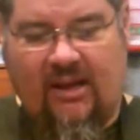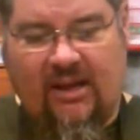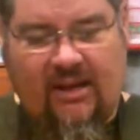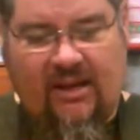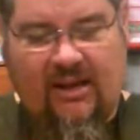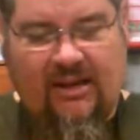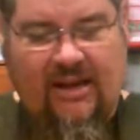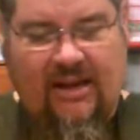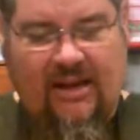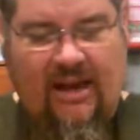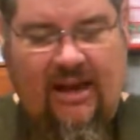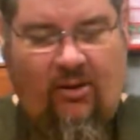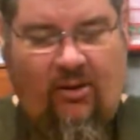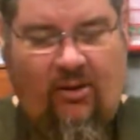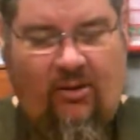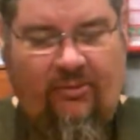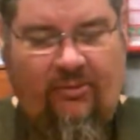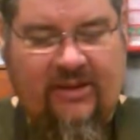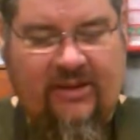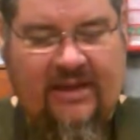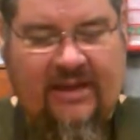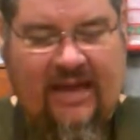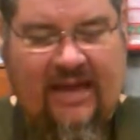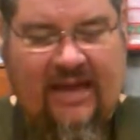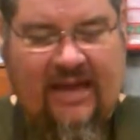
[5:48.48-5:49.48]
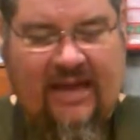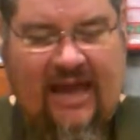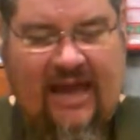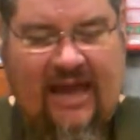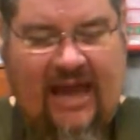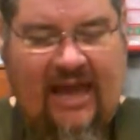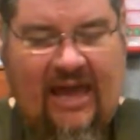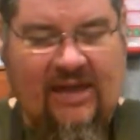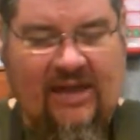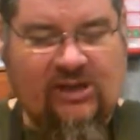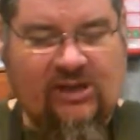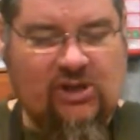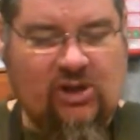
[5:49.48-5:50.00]
Now on the
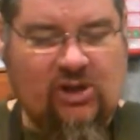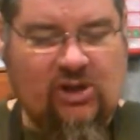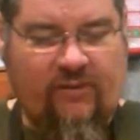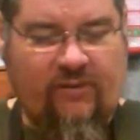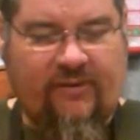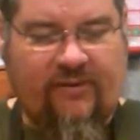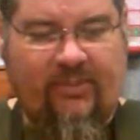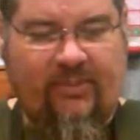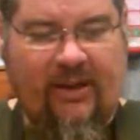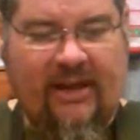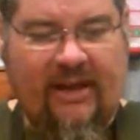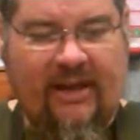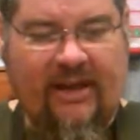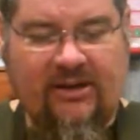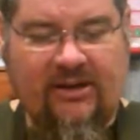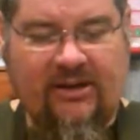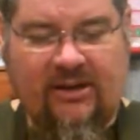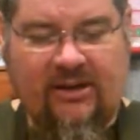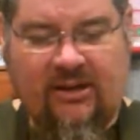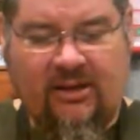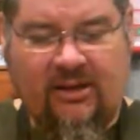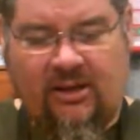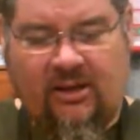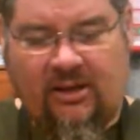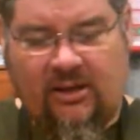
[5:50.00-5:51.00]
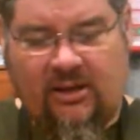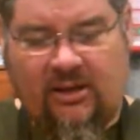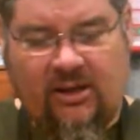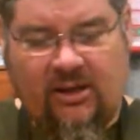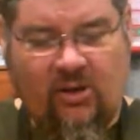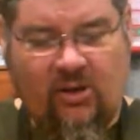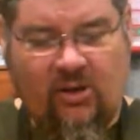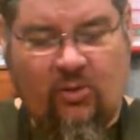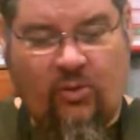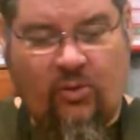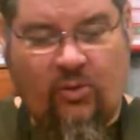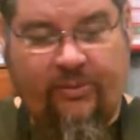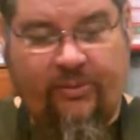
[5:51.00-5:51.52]
edge of your blade, you're
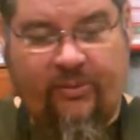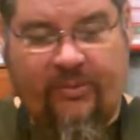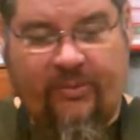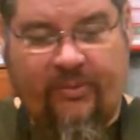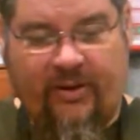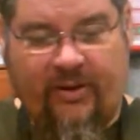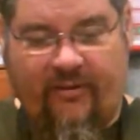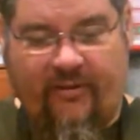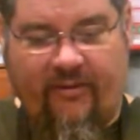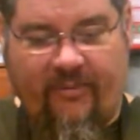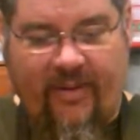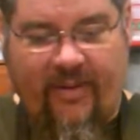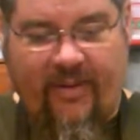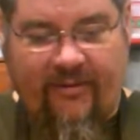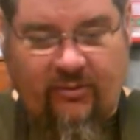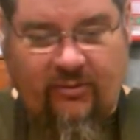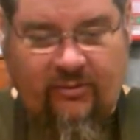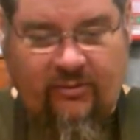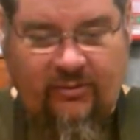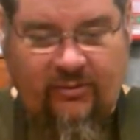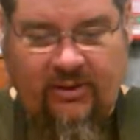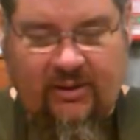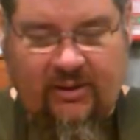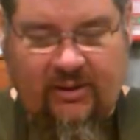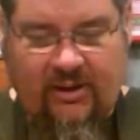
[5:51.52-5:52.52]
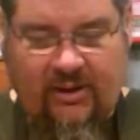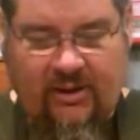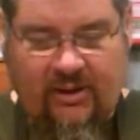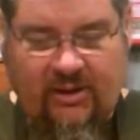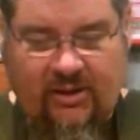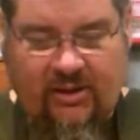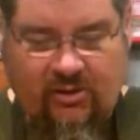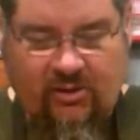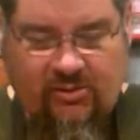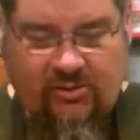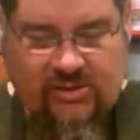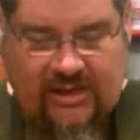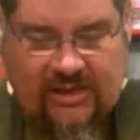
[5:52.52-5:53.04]
going to look at a bit of a bevel
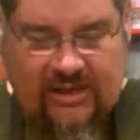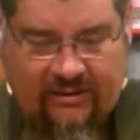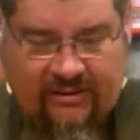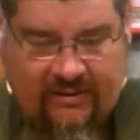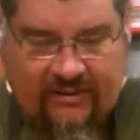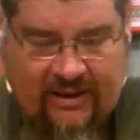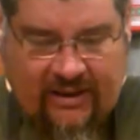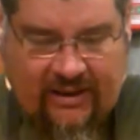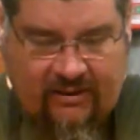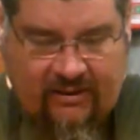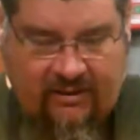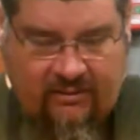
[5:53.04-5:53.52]
using the